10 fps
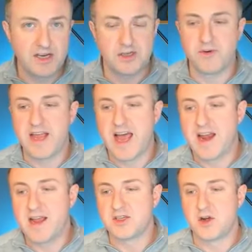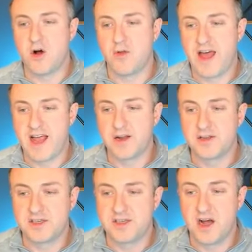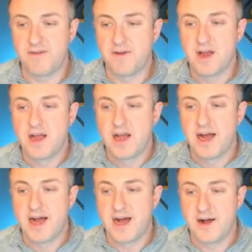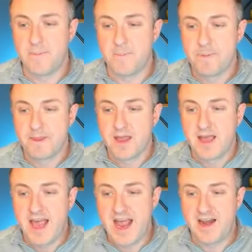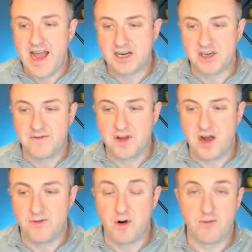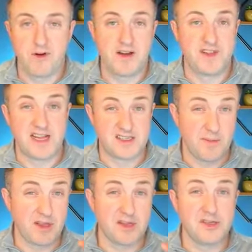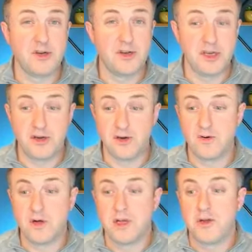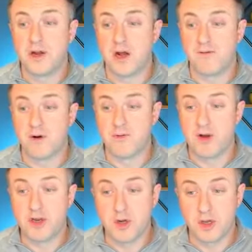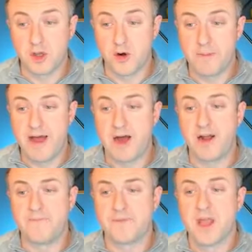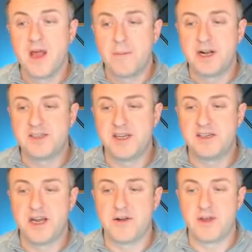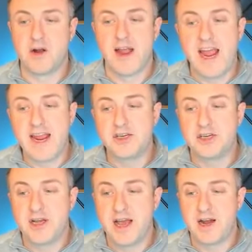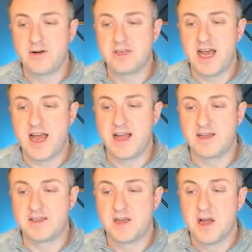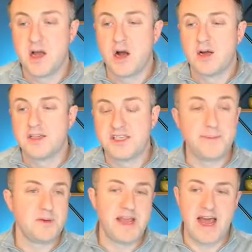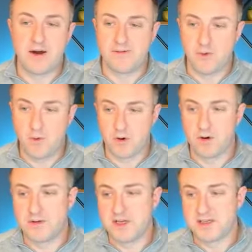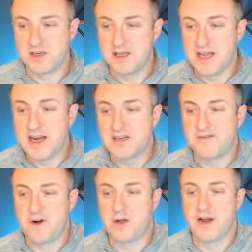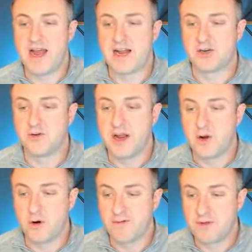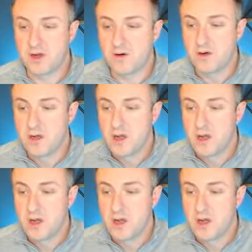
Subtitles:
H3 headings, all that good stuff. And actually, if you hover over it, if that's something that's new to you, you can hover over it and you can learn about it. But it says here that our H header tags seem to be out of order. They need to follow a natural in-order flow.